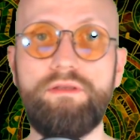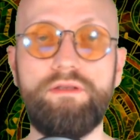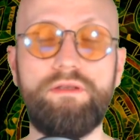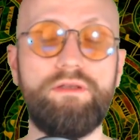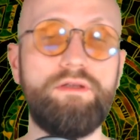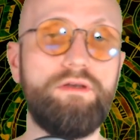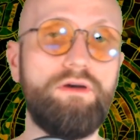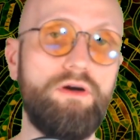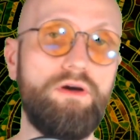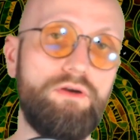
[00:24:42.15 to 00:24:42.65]

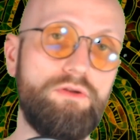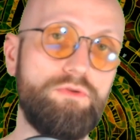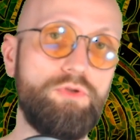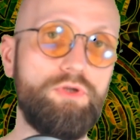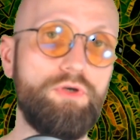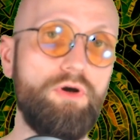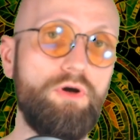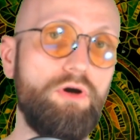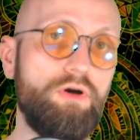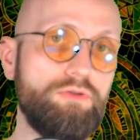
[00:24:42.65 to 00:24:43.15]
on
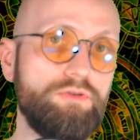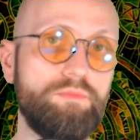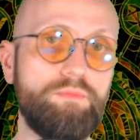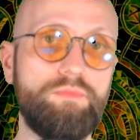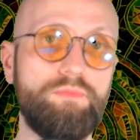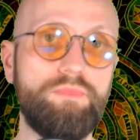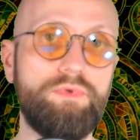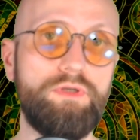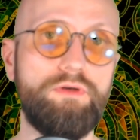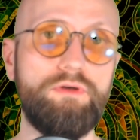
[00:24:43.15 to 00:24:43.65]
the
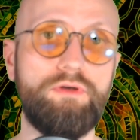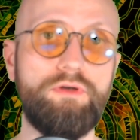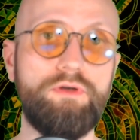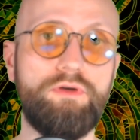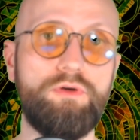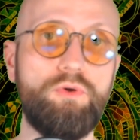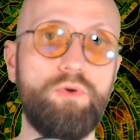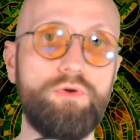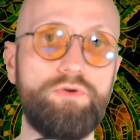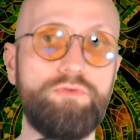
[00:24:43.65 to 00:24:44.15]
autumn
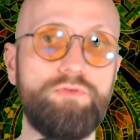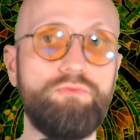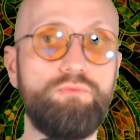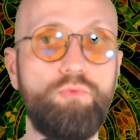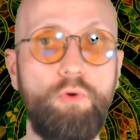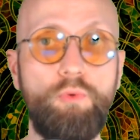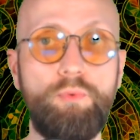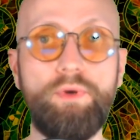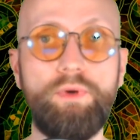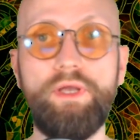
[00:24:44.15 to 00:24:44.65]
court
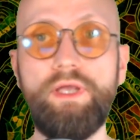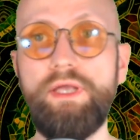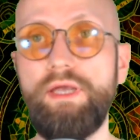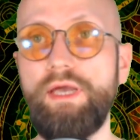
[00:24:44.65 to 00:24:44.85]
throne,